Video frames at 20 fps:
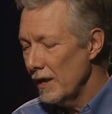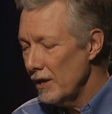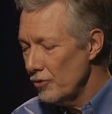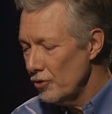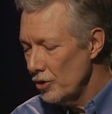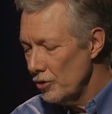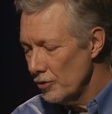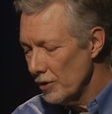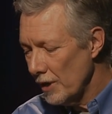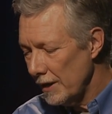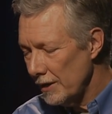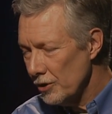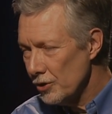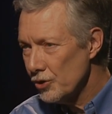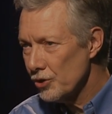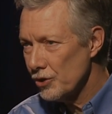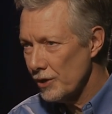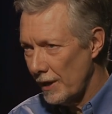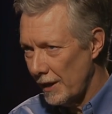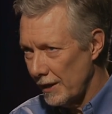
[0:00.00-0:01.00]
In the United
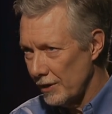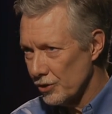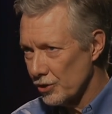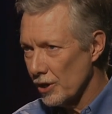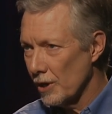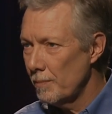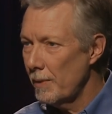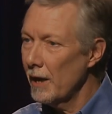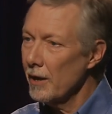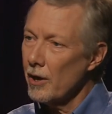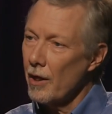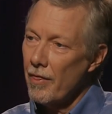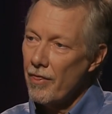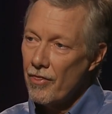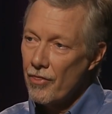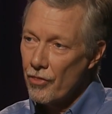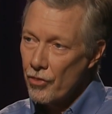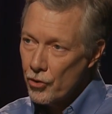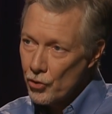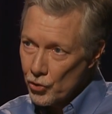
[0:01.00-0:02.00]
States, about a
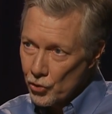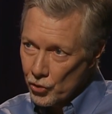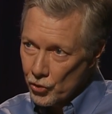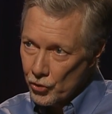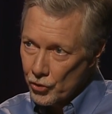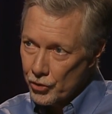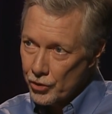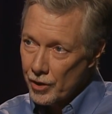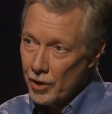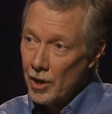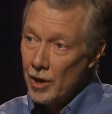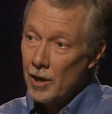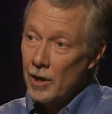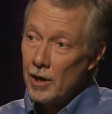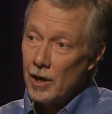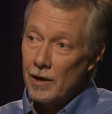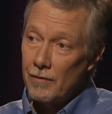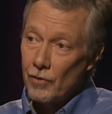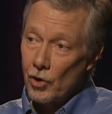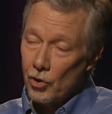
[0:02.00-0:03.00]
third
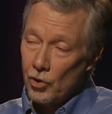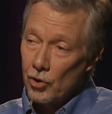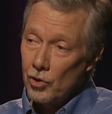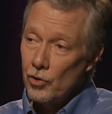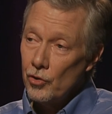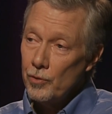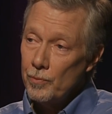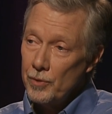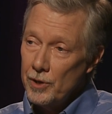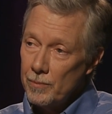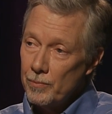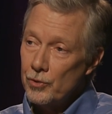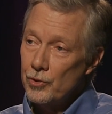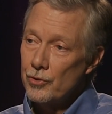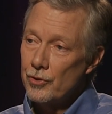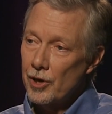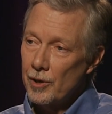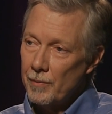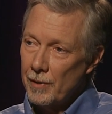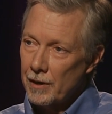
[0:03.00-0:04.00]
of all the people who
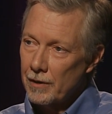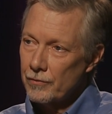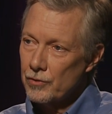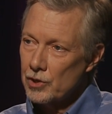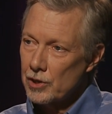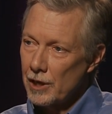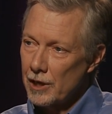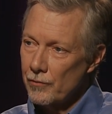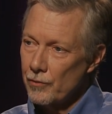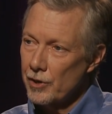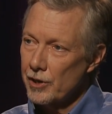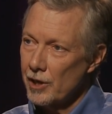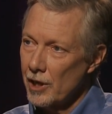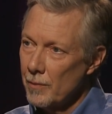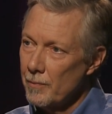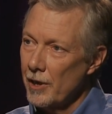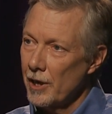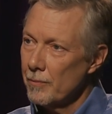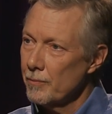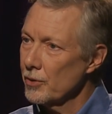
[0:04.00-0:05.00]
come out of slavery come
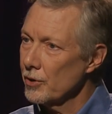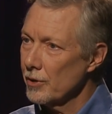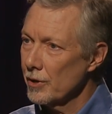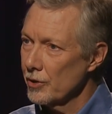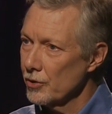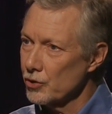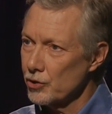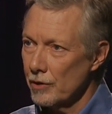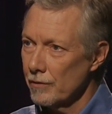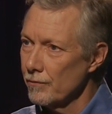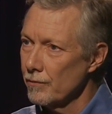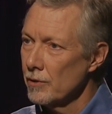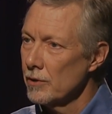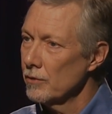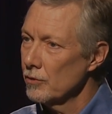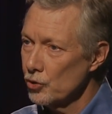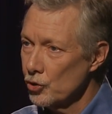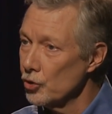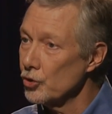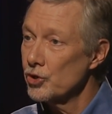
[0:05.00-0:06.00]
out because of
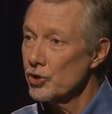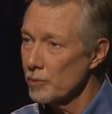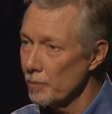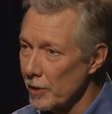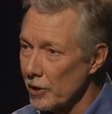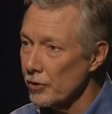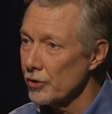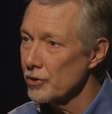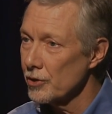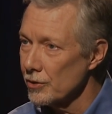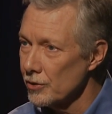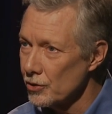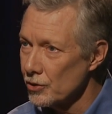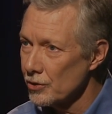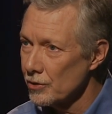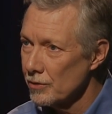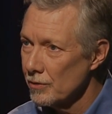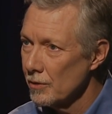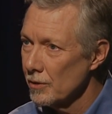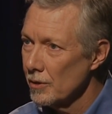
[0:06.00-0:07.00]
Good Samaritans.
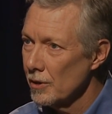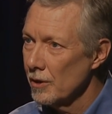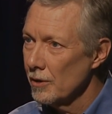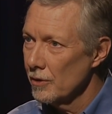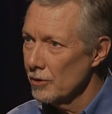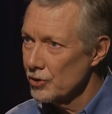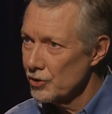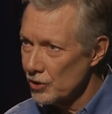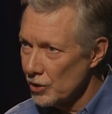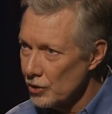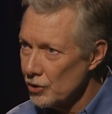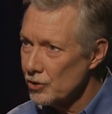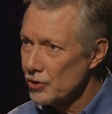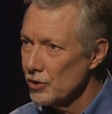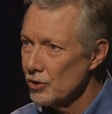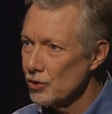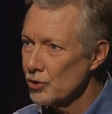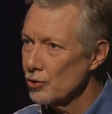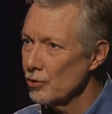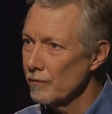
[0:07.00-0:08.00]

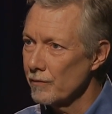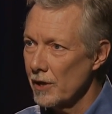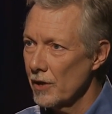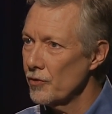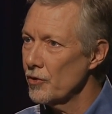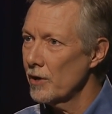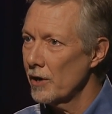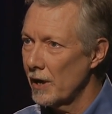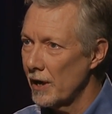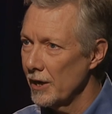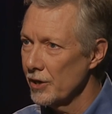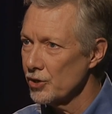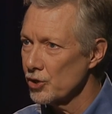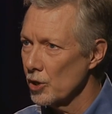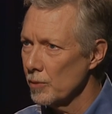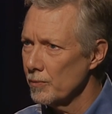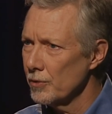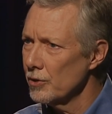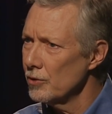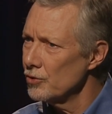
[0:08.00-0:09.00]
Citizens who have got their eyes
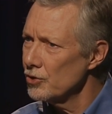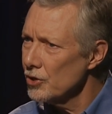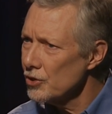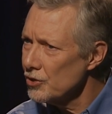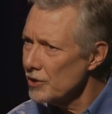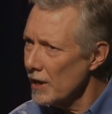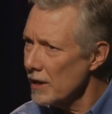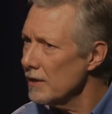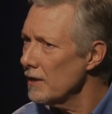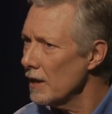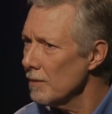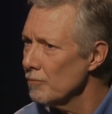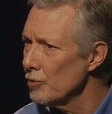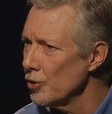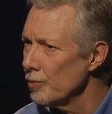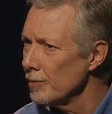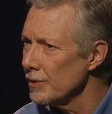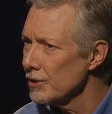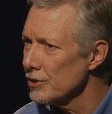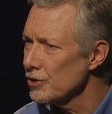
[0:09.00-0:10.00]
open, who just take that
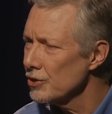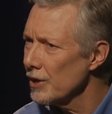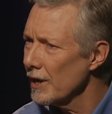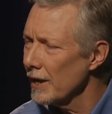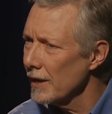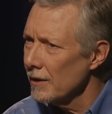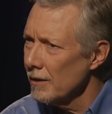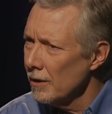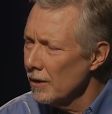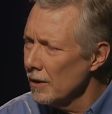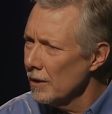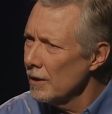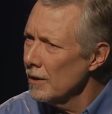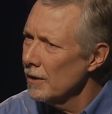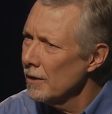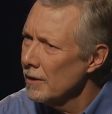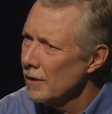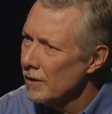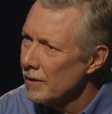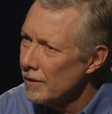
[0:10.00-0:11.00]
moment and say,
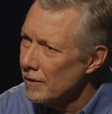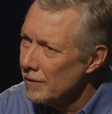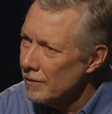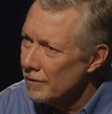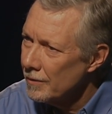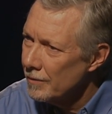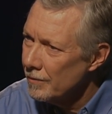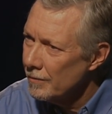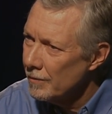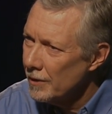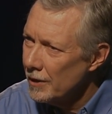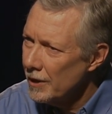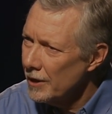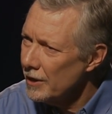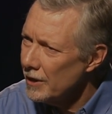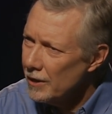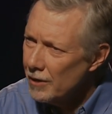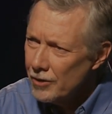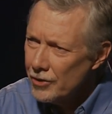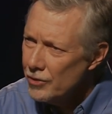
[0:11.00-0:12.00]

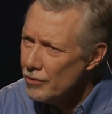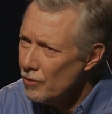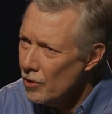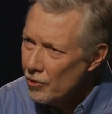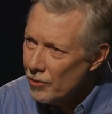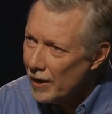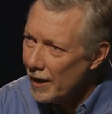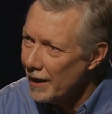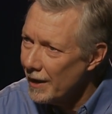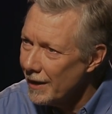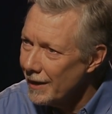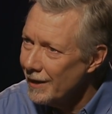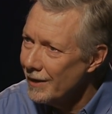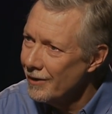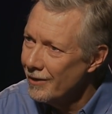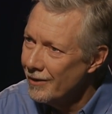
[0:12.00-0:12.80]
honey, are you okay?